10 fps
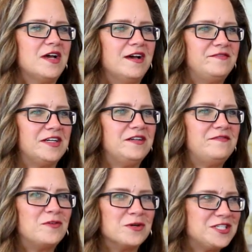uh, very
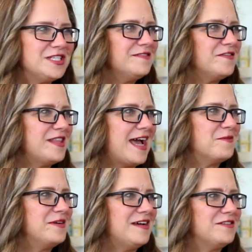fortunate for that.
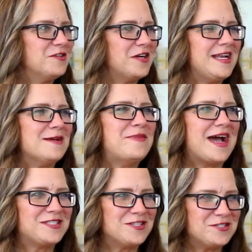We have a great
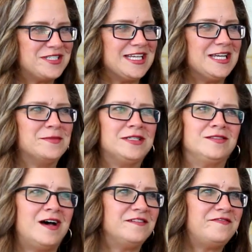ambassador team and a
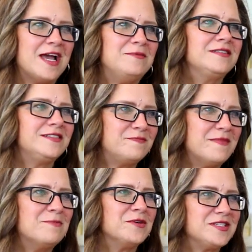lot of fabulous
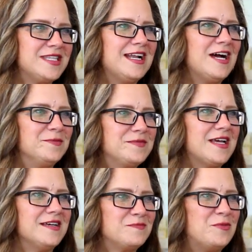members that helped
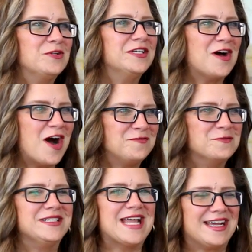us pull it
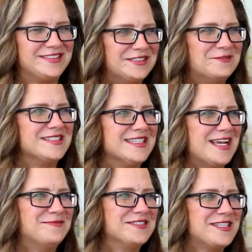off when Natalie wasn't
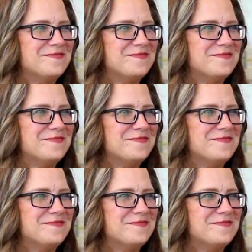able